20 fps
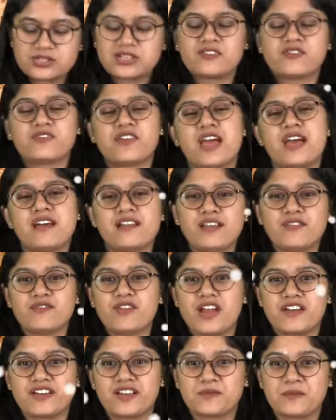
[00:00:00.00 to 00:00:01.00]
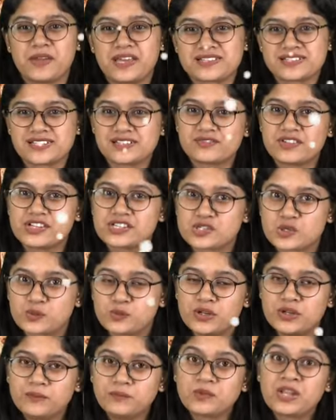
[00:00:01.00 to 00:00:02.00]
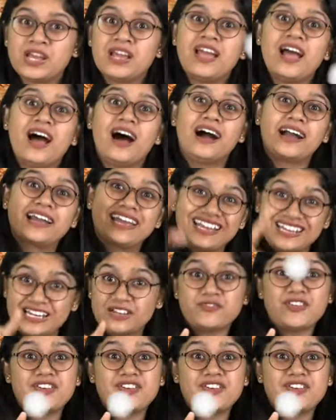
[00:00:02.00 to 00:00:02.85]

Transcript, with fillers: is a very, very amazing festival. Again, a